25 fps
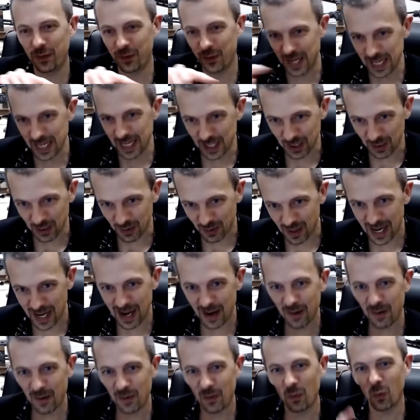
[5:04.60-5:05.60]
feeds
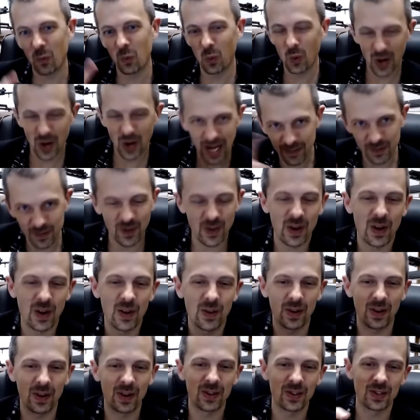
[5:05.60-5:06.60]
around one after the
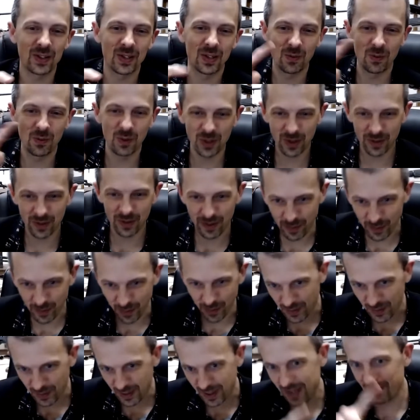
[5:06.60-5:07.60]
other. So 1, 2, 3, 4,
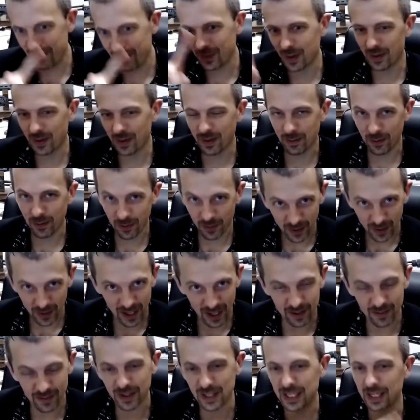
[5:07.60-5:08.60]
5, 1, 2, 3, 4,
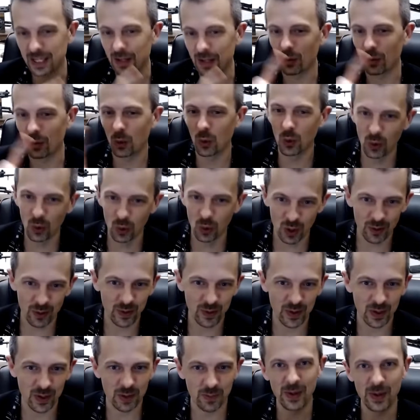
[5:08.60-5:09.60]
5, until all of the
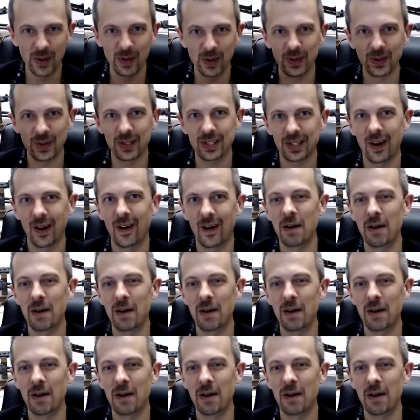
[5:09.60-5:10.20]
spokes are